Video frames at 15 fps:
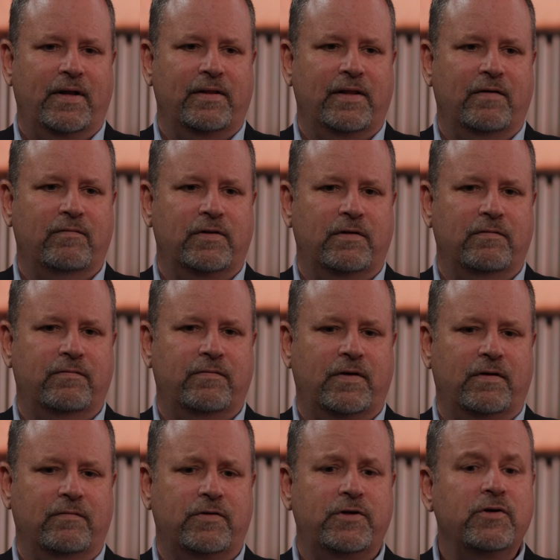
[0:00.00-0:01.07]
level
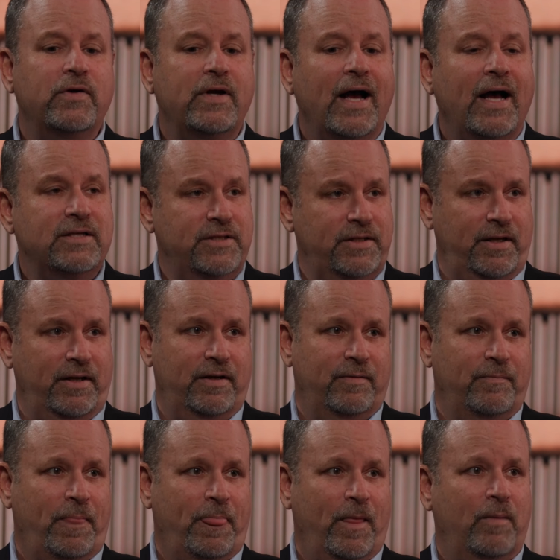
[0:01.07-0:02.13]
of curiosity
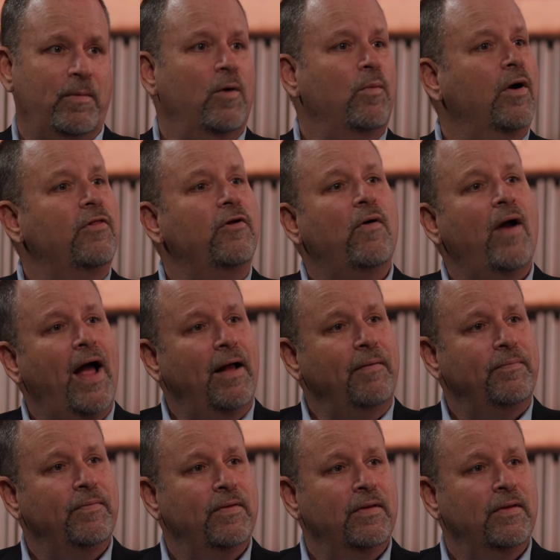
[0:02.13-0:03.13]
about where they're at